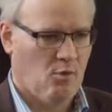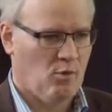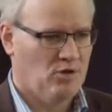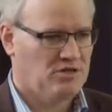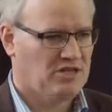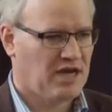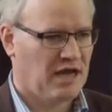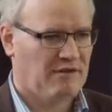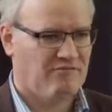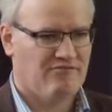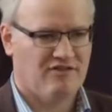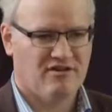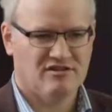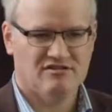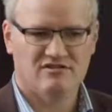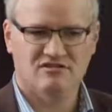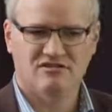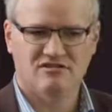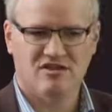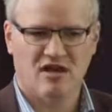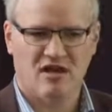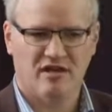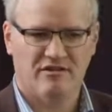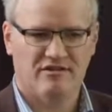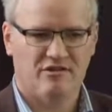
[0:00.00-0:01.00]
Which came first,
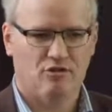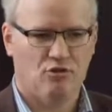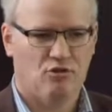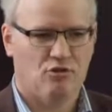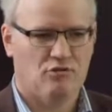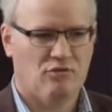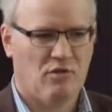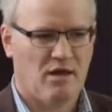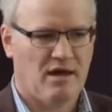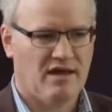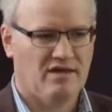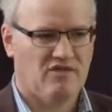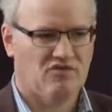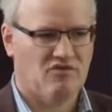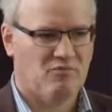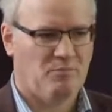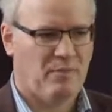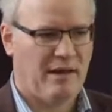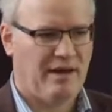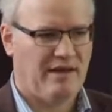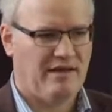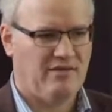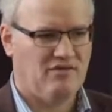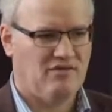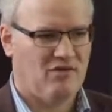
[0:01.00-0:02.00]
society or rights?
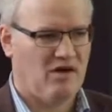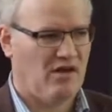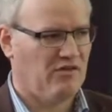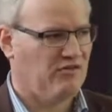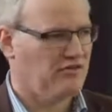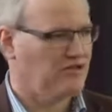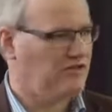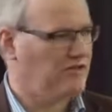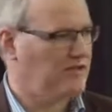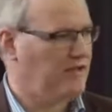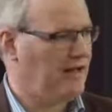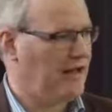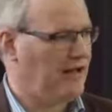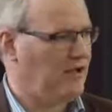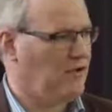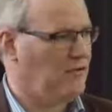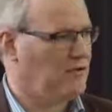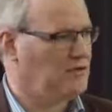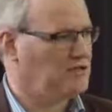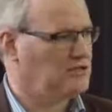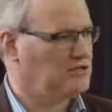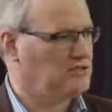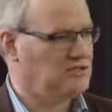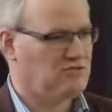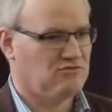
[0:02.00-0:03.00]
Payne's answer to that
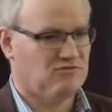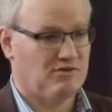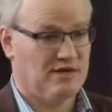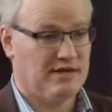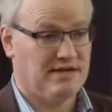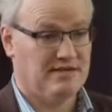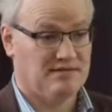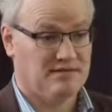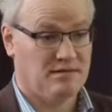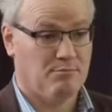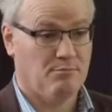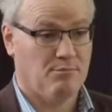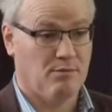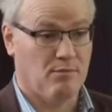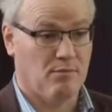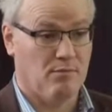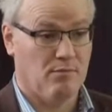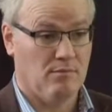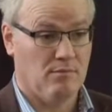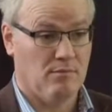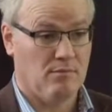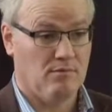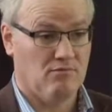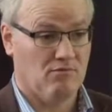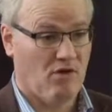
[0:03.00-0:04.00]
question is really
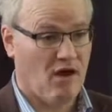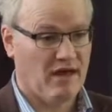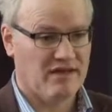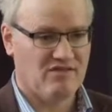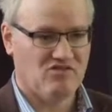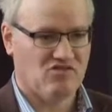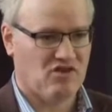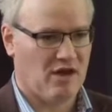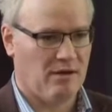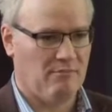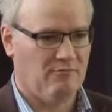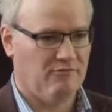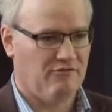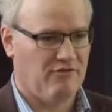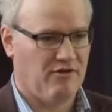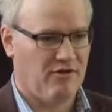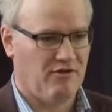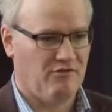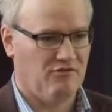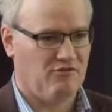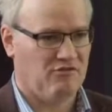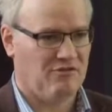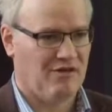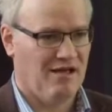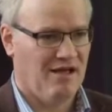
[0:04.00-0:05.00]
simple. Rights come
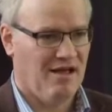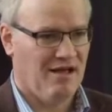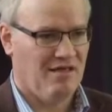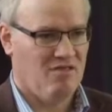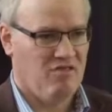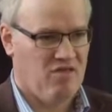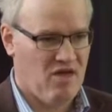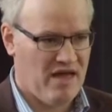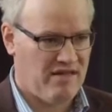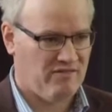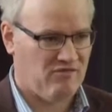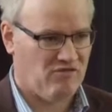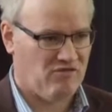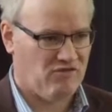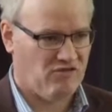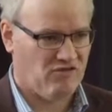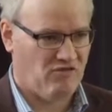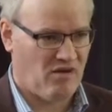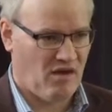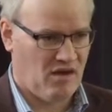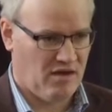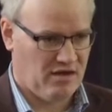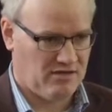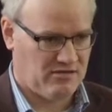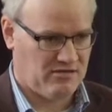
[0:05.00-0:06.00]
first, then
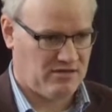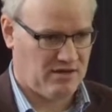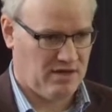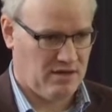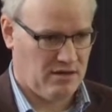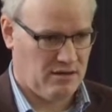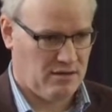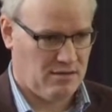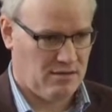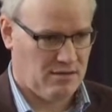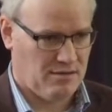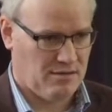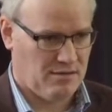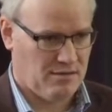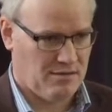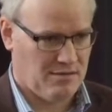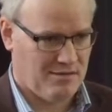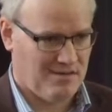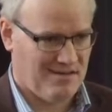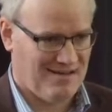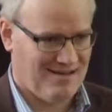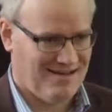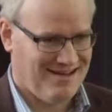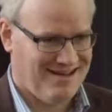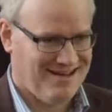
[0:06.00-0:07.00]
society.
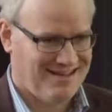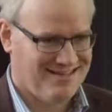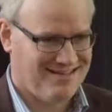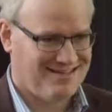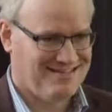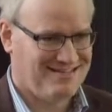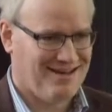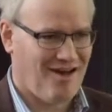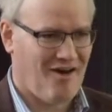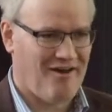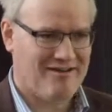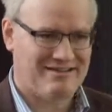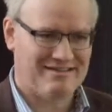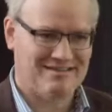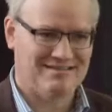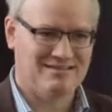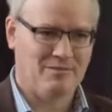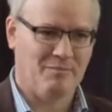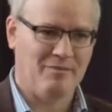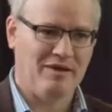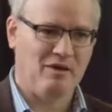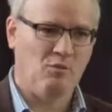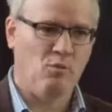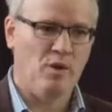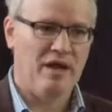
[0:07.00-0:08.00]
Society is
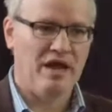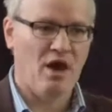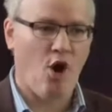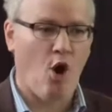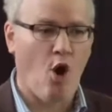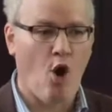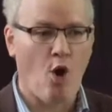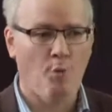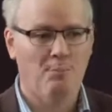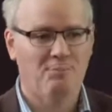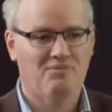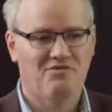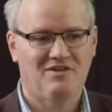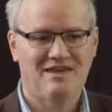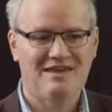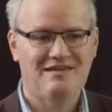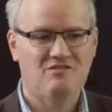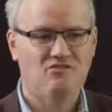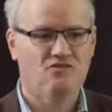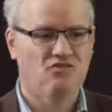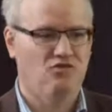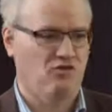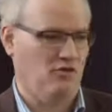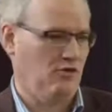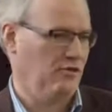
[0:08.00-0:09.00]
something we opt
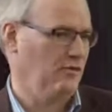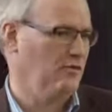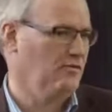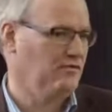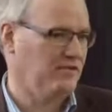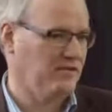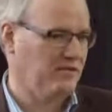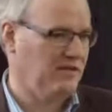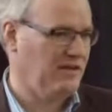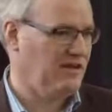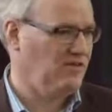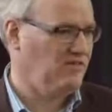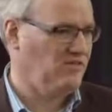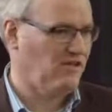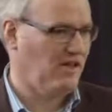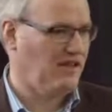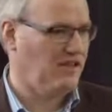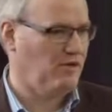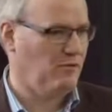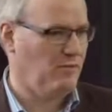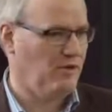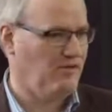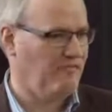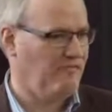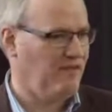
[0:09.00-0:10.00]
into to the
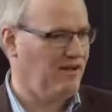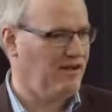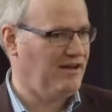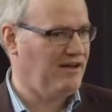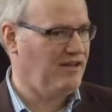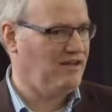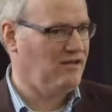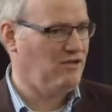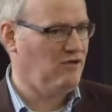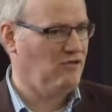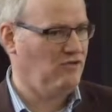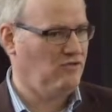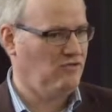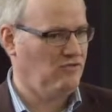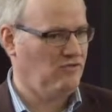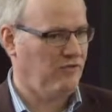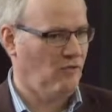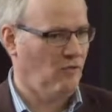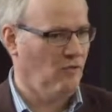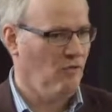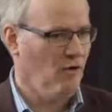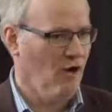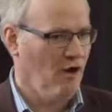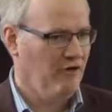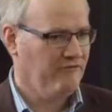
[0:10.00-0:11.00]
extent that we find it
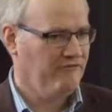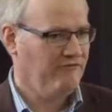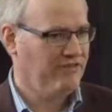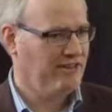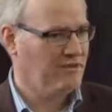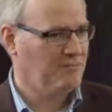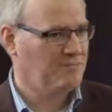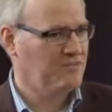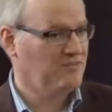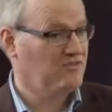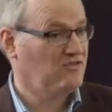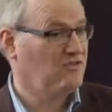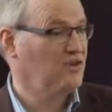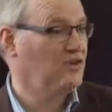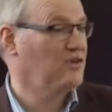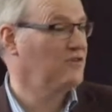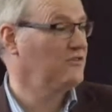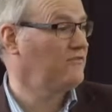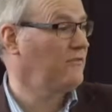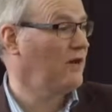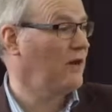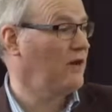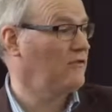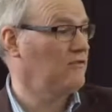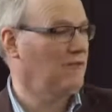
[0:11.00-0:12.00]
useful for the pursuit
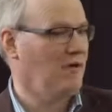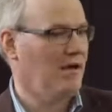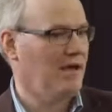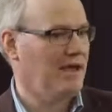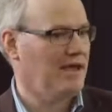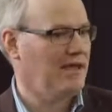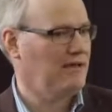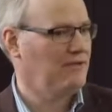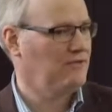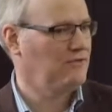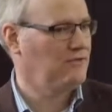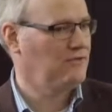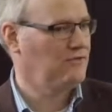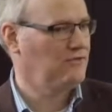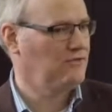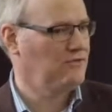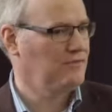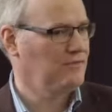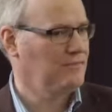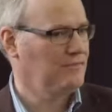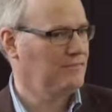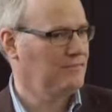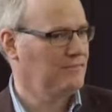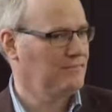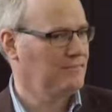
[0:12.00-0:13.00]
of our
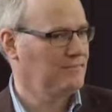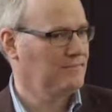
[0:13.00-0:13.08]
rights.